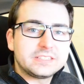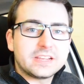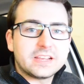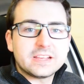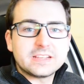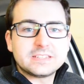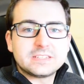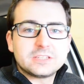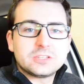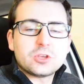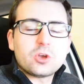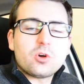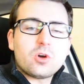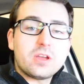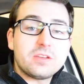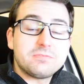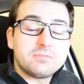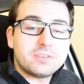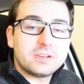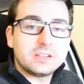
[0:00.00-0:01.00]
guys, so
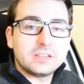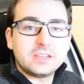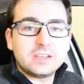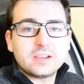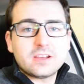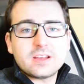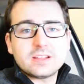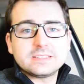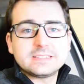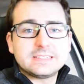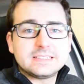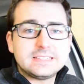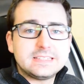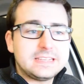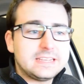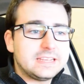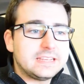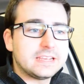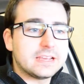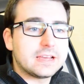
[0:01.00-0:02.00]
I finally got
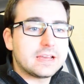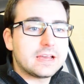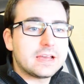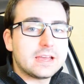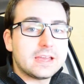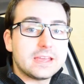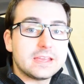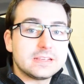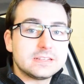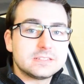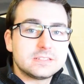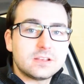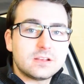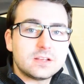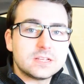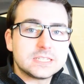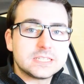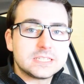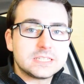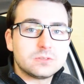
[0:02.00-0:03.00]
the
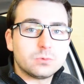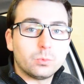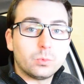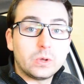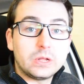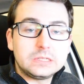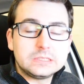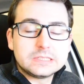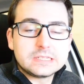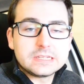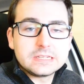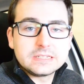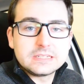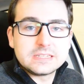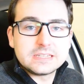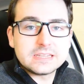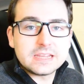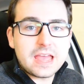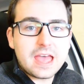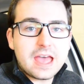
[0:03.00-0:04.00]
exhaust
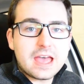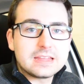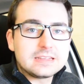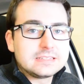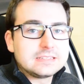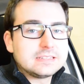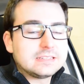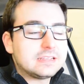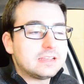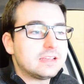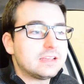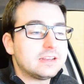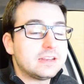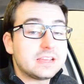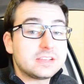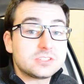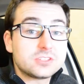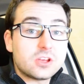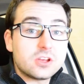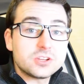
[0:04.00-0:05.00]
welded at an
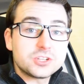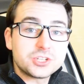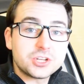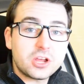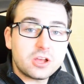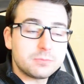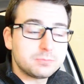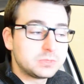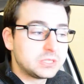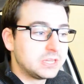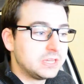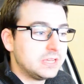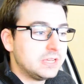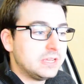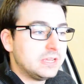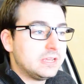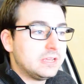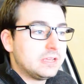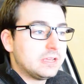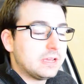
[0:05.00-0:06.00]
exhaust shop
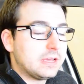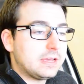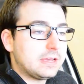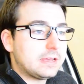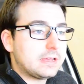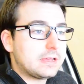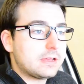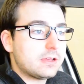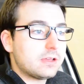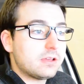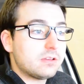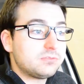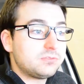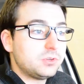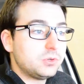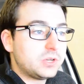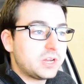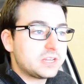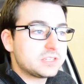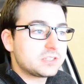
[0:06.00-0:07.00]
a
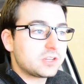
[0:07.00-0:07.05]
few days